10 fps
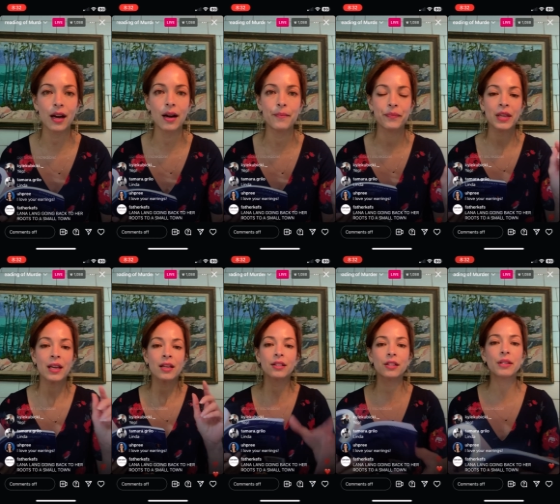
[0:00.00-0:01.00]
Um,
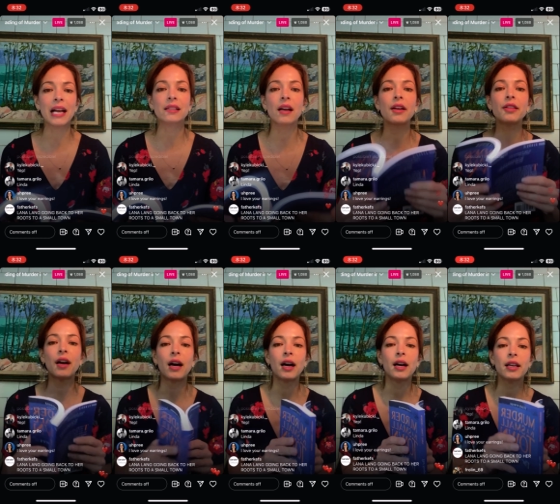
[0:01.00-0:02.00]
yes,
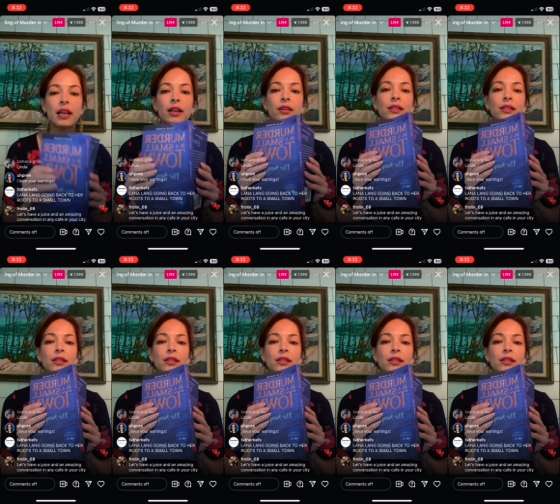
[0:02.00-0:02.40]
uh,